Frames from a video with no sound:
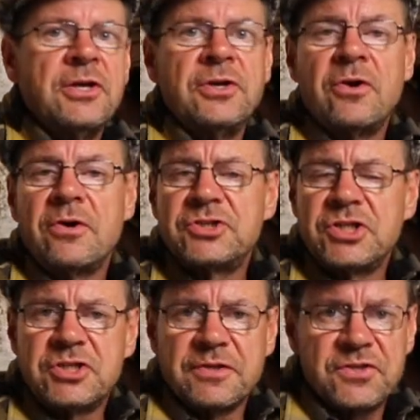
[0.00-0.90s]
not
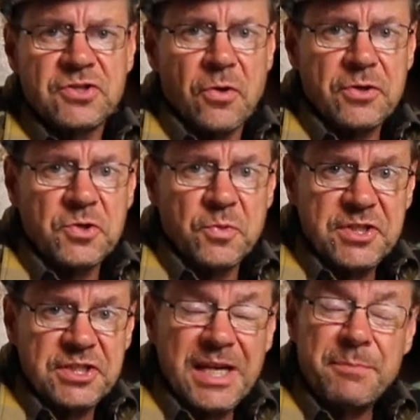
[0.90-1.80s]
just of Scotch
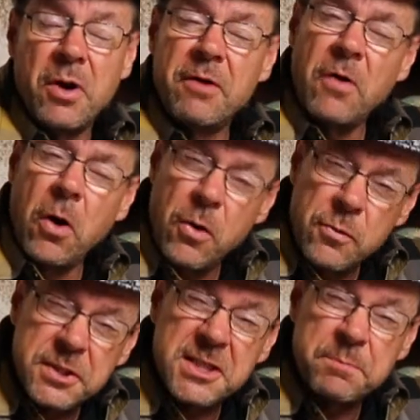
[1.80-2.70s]
whisky, but of
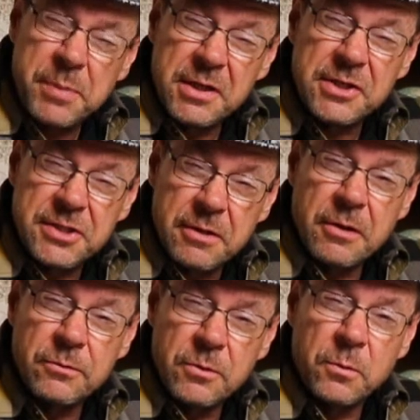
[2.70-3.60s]
all spirits
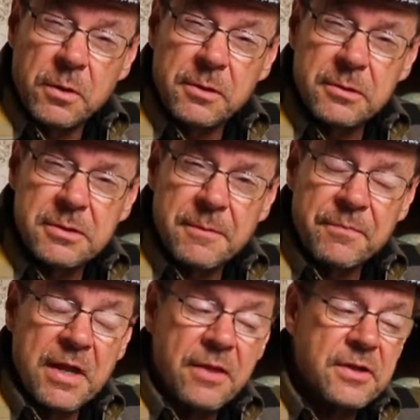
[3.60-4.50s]
around the world,
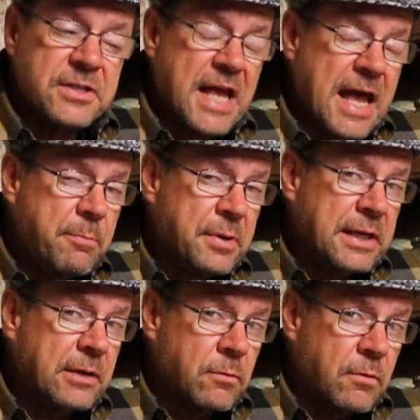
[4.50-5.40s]
that's
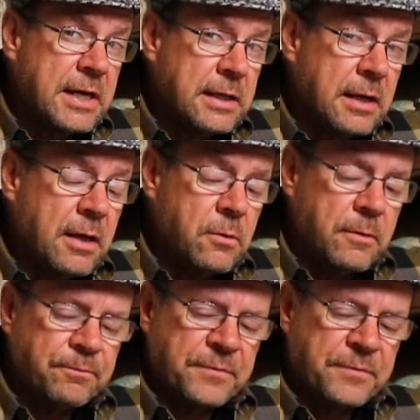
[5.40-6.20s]
happening right now.